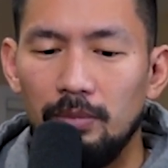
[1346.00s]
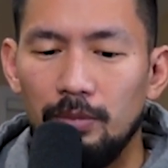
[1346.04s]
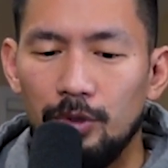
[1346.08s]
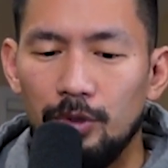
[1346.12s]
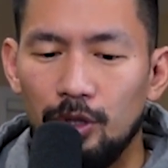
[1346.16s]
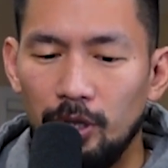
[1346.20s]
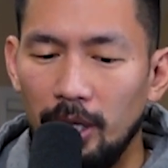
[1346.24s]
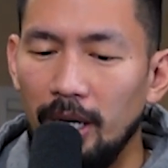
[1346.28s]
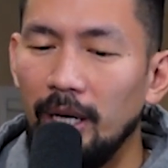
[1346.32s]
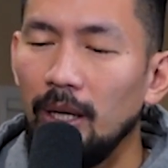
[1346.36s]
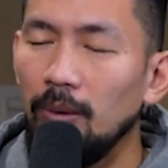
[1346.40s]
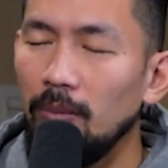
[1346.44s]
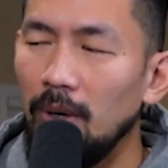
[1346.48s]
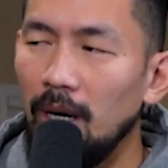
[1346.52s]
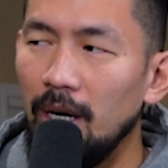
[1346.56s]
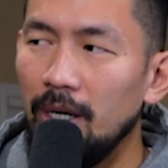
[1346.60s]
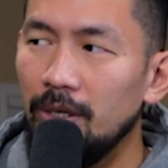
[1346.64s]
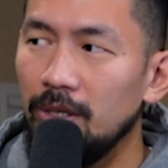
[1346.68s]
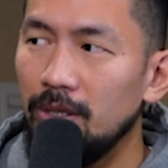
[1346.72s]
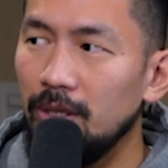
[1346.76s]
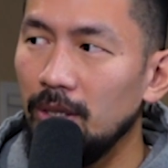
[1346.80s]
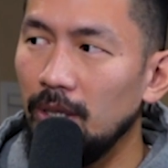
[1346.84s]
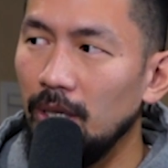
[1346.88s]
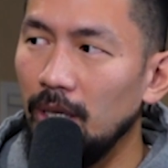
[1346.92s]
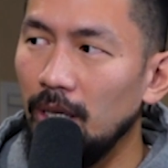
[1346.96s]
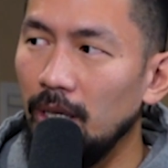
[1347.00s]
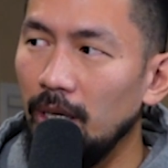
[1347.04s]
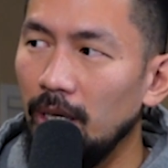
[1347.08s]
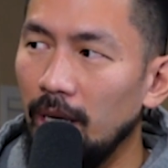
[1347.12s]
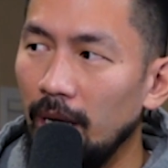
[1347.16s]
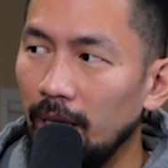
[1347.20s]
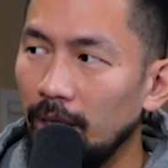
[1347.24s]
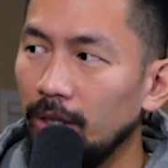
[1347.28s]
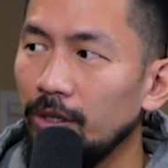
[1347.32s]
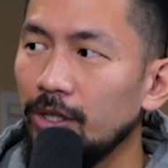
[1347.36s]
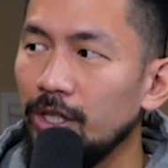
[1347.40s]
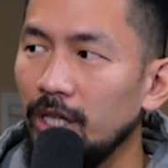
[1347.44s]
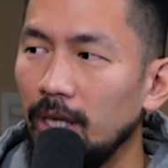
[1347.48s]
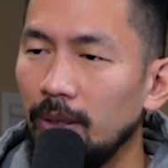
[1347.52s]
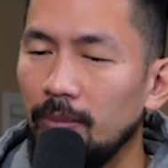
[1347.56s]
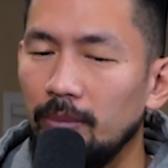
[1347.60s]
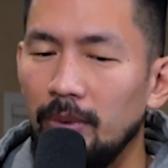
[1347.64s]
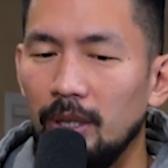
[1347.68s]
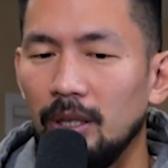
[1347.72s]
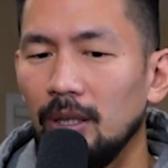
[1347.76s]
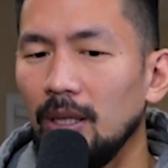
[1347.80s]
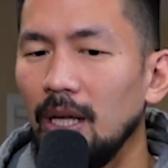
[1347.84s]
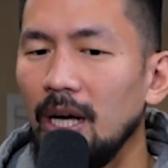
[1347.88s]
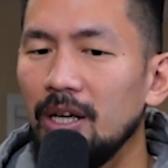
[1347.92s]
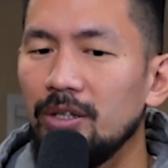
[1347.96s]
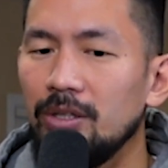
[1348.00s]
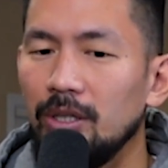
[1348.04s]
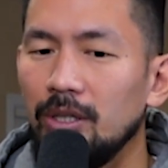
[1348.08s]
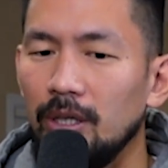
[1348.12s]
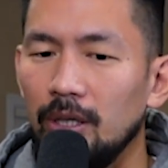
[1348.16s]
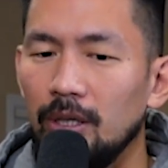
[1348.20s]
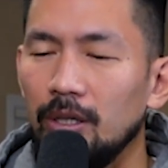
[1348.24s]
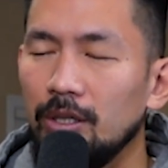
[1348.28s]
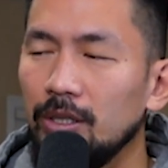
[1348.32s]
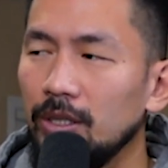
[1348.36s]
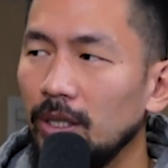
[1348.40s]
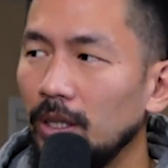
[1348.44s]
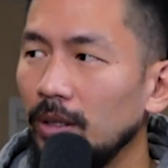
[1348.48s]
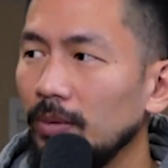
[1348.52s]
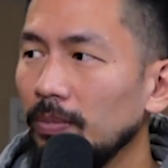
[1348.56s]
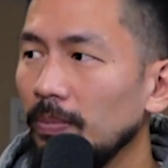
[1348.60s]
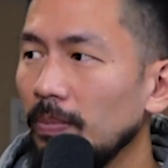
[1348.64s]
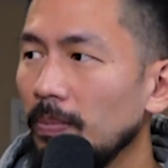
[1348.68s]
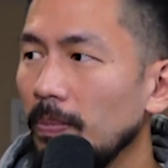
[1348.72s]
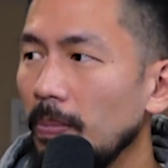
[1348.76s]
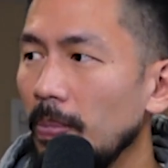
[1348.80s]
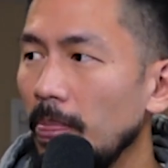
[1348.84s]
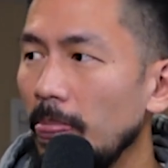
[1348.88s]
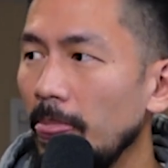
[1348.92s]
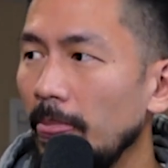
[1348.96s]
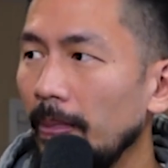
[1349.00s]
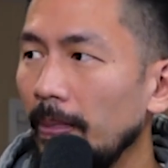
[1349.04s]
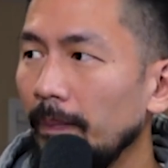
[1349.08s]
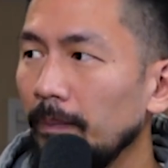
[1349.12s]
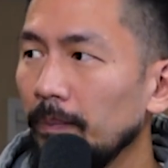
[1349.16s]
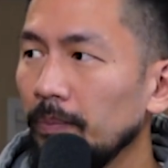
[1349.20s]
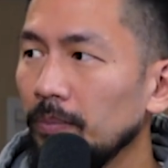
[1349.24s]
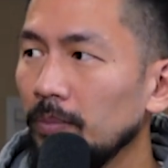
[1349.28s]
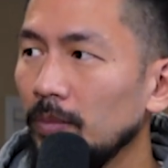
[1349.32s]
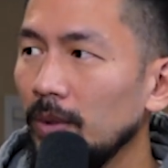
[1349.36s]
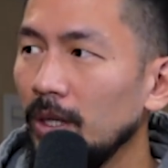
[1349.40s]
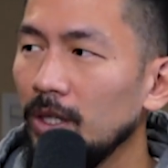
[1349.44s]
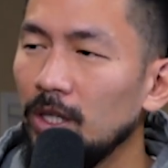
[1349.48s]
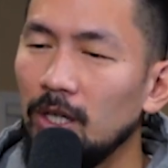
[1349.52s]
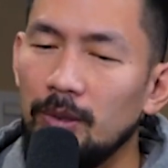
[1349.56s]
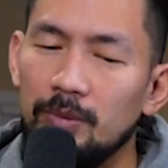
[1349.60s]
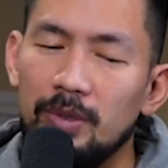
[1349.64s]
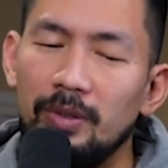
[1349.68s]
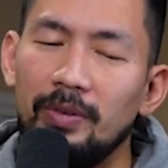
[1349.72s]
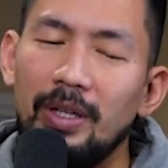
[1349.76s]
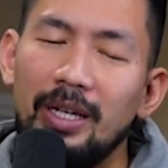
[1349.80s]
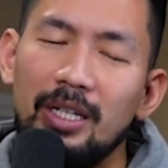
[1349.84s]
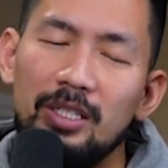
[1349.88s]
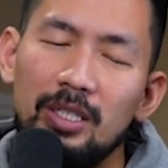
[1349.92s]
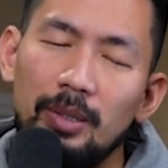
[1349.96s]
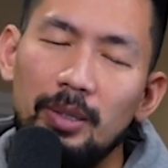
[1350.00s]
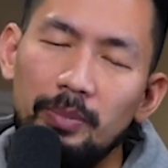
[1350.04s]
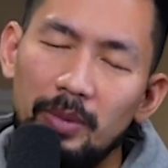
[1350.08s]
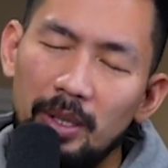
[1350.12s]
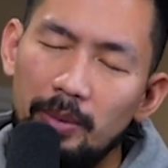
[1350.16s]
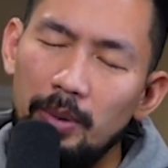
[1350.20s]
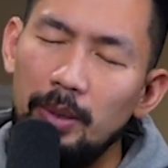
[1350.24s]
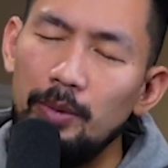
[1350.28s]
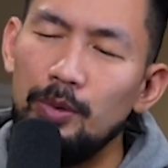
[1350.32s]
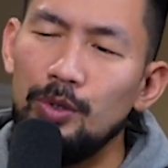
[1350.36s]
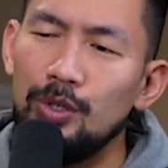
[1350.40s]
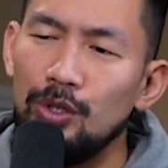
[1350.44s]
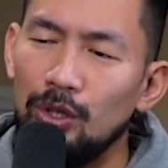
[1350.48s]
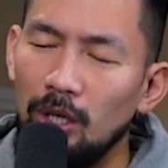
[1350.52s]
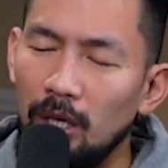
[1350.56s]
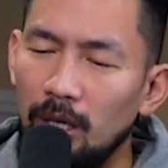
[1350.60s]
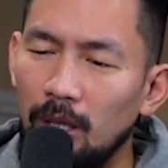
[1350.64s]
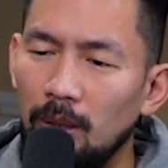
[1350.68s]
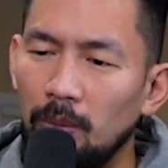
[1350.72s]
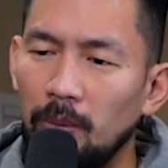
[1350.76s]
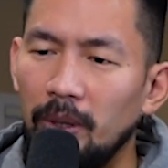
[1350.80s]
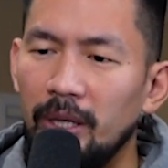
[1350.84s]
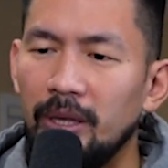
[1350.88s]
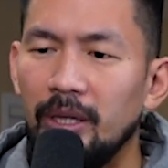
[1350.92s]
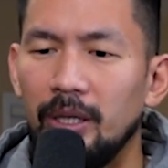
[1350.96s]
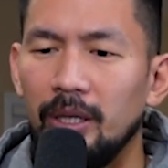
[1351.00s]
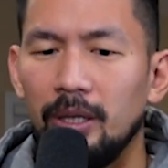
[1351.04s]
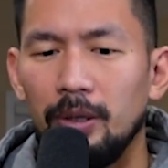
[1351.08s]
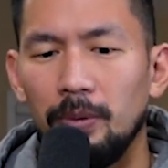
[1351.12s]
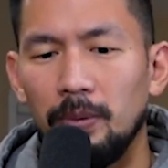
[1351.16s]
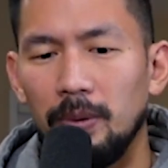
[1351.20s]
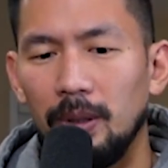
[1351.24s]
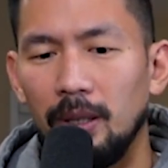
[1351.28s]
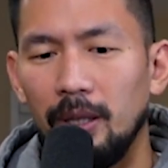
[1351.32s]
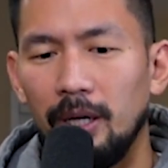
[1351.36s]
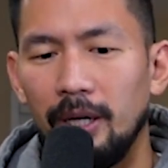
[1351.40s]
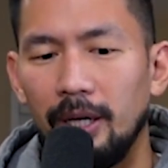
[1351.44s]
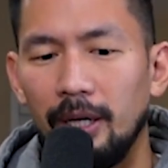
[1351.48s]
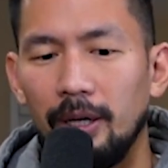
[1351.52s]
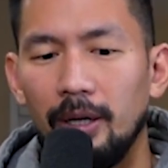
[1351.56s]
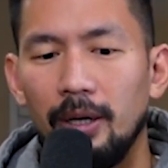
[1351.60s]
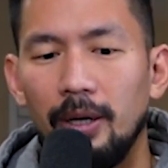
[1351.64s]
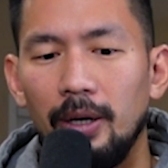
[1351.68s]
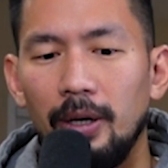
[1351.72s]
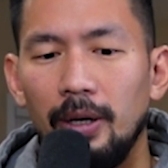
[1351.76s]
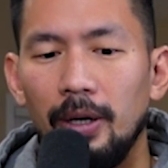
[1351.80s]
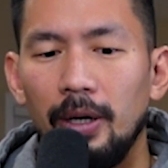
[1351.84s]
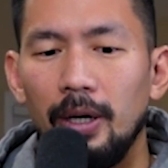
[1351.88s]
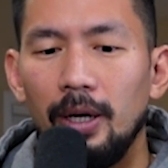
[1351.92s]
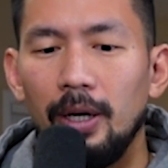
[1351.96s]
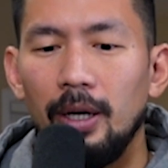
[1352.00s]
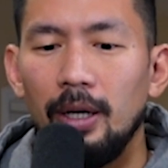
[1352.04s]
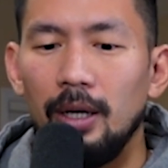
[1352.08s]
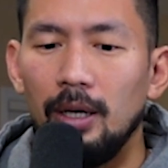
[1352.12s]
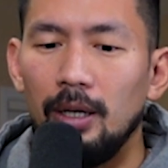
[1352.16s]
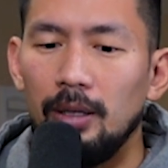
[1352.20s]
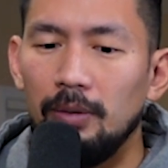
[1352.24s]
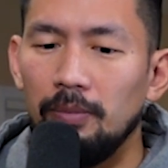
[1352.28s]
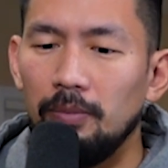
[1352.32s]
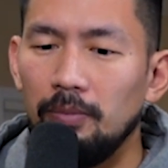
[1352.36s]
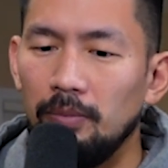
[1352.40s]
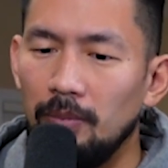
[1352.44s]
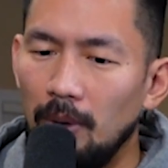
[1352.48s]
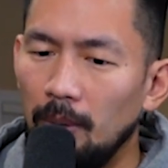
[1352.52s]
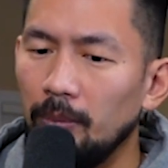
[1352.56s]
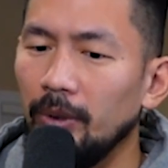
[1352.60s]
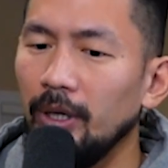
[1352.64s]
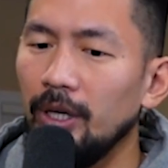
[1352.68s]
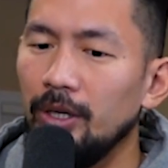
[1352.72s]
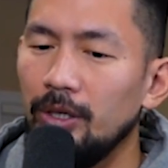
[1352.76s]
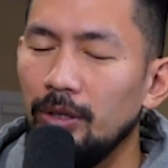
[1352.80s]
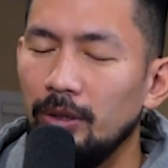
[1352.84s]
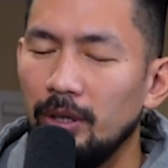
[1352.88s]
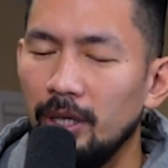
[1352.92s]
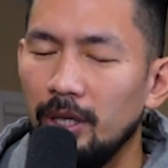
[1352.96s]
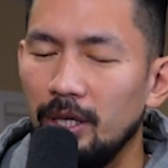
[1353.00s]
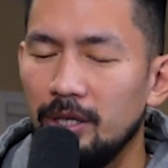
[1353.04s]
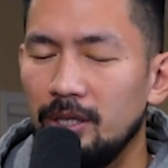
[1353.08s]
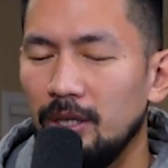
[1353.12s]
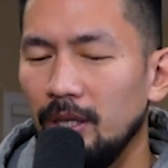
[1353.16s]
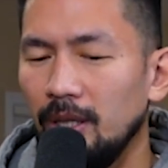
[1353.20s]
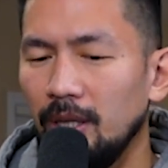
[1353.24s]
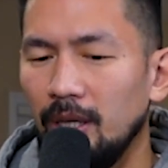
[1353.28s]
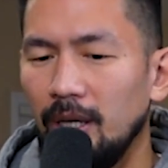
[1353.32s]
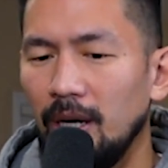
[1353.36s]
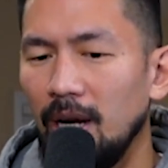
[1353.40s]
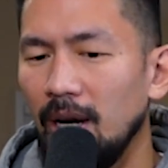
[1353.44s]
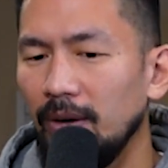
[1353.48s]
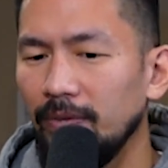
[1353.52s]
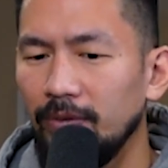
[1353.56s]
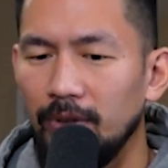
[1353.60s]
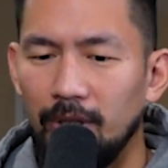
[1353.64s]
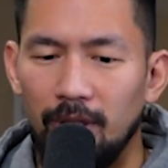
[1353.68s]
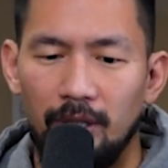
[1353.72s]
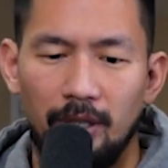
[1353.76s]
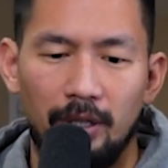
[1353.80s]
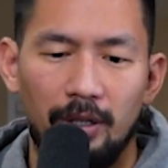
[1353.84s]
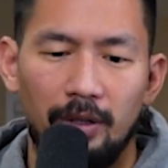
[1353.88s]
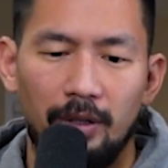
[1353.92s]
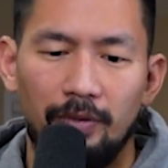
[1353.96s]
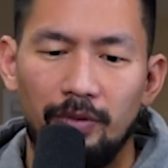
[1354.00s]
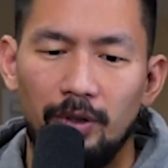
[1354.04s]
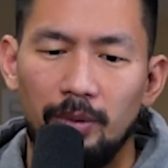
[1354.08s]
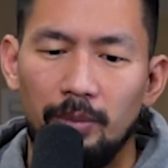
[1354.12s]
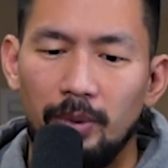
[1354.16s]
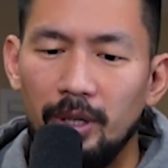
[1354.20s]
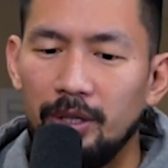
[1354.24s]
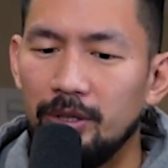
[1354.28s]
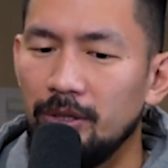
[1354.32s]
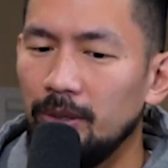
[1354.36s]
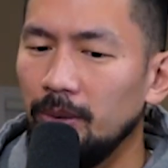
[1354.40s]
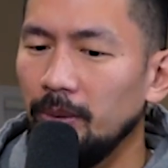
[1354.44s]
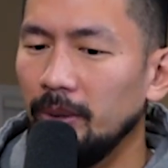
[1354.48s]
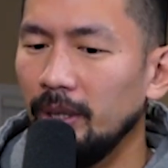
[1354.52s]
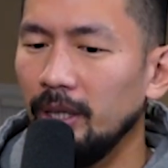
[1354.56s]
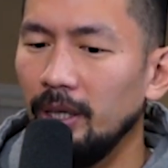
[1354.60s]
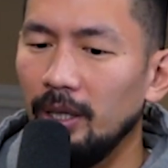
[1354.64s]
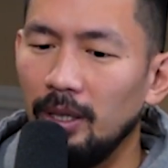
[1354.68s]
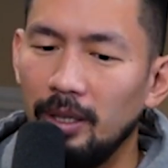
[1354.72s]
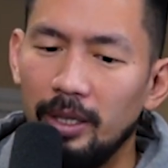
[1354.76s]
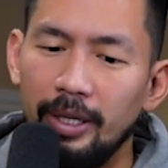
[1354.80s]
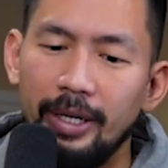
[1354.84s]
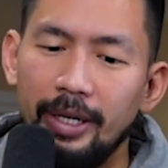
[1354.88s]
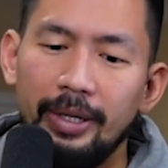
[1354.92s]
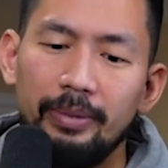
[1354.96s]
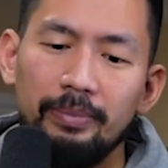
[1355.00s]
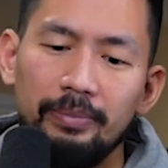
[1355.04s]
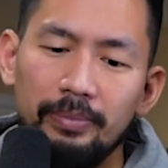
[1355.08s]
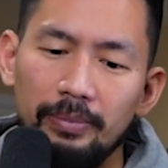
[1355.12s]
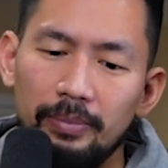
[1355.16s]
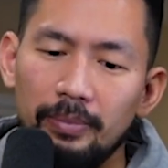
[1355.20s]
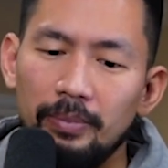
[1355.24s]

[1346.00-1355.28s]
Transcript: training wise at your gym in the last year or so, in terms of like something maybe you started with and you were like, I'm going to do this, and then after a few months you were kind of like,